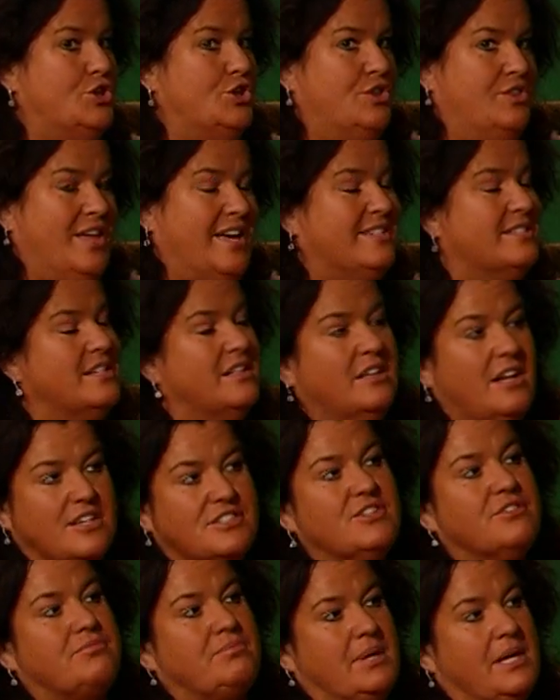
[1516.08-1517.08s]
that's a
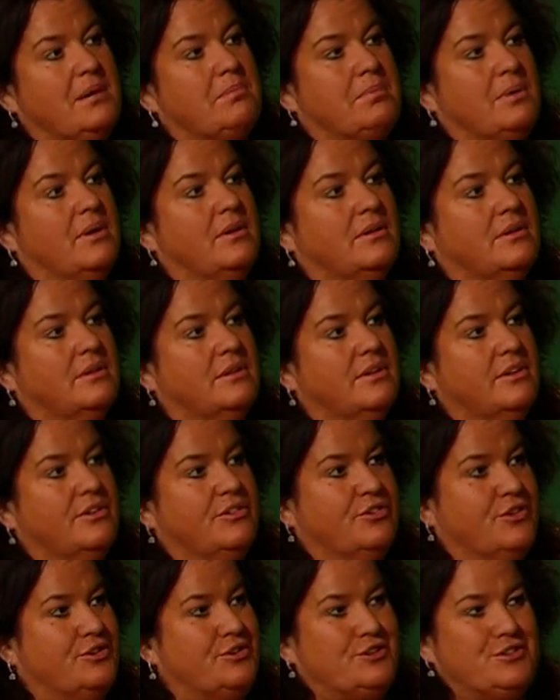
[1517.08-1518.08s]
lot of people.
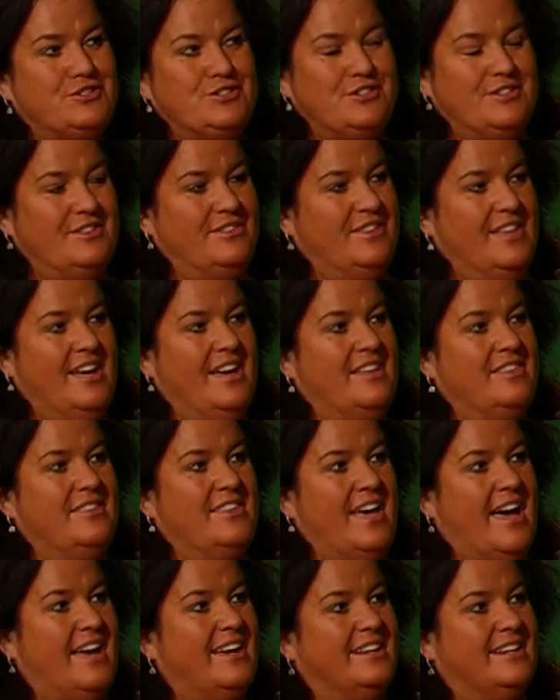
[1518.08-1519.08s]
So there's
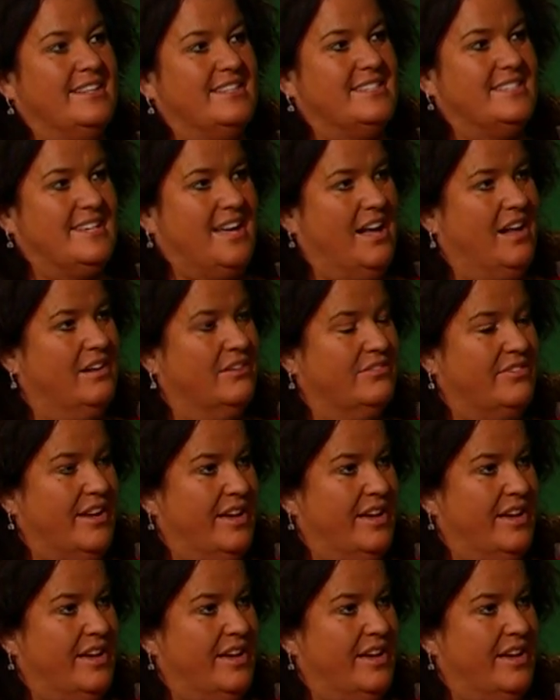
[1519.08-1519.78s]
that in itself,